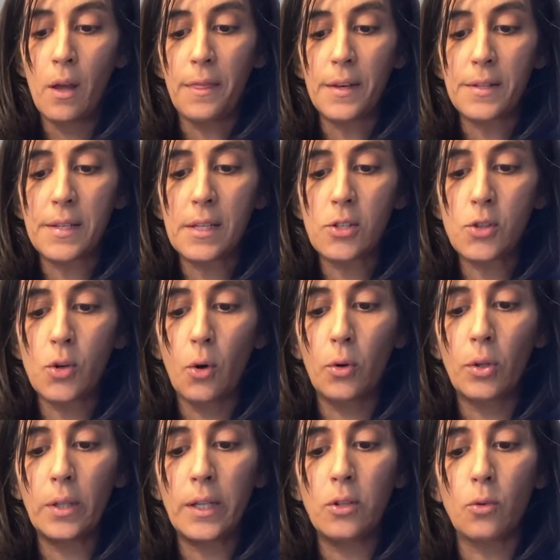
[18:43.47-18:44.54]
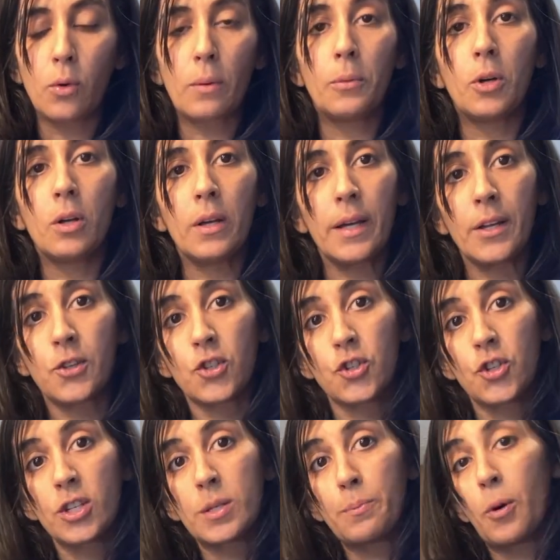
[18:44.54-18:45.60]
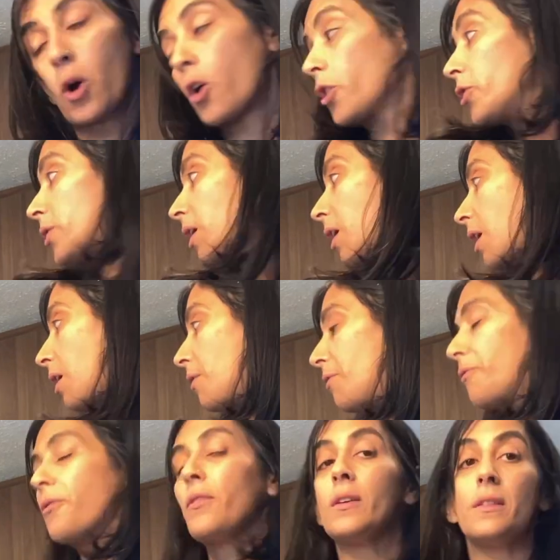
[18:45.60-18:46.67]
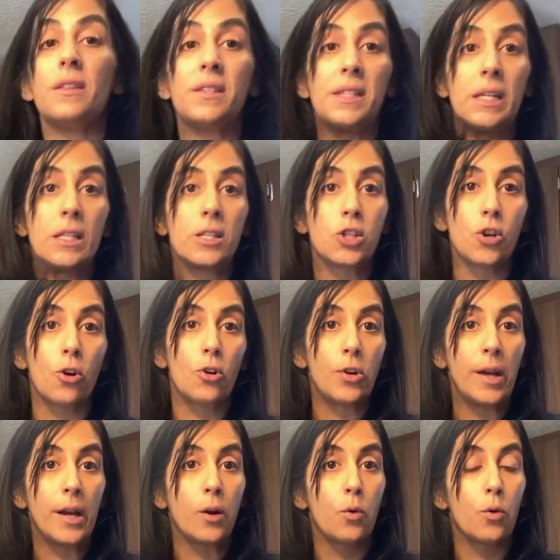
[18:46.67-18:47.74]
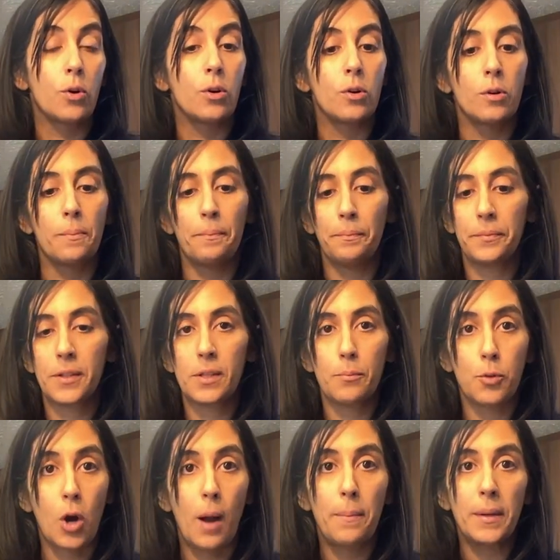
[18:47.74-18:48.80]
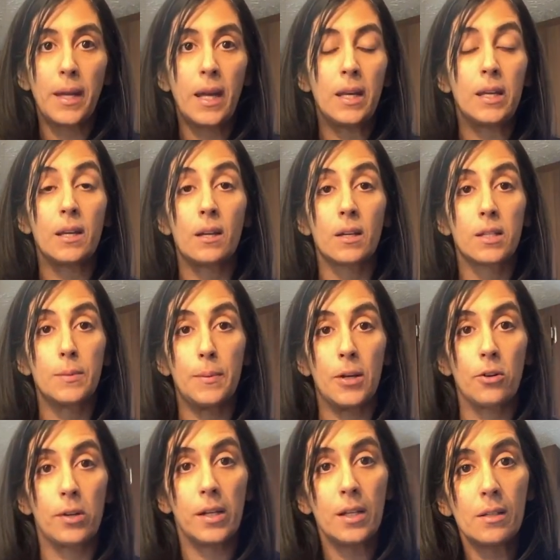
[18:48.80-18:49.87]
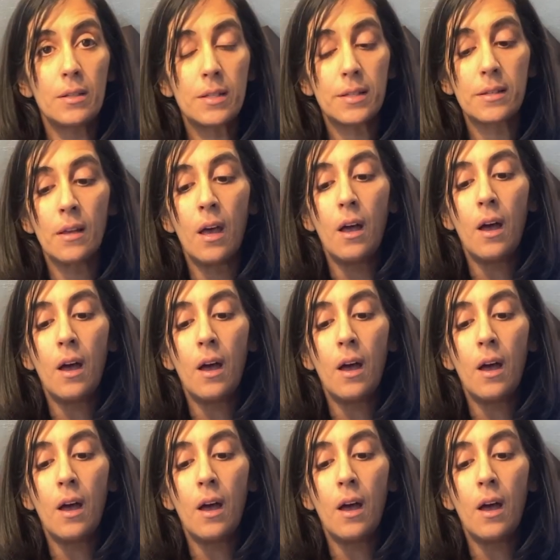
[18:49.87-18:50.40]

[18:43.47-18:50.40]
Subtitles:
This is totally normal. It's just part of the seed starting or propagating experience.